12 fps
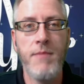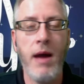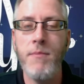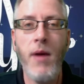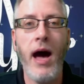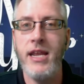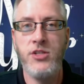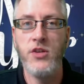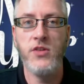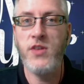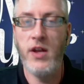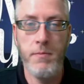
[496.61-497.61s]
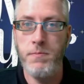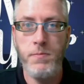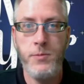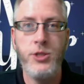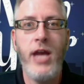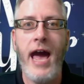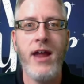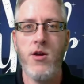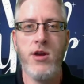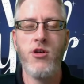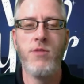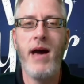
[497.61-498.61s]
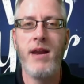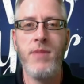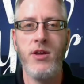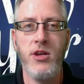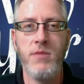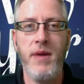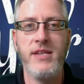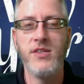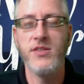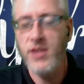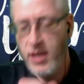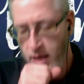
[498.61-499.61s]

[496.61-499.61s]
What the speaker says: My body's just going to shatter into about 1 million pieces.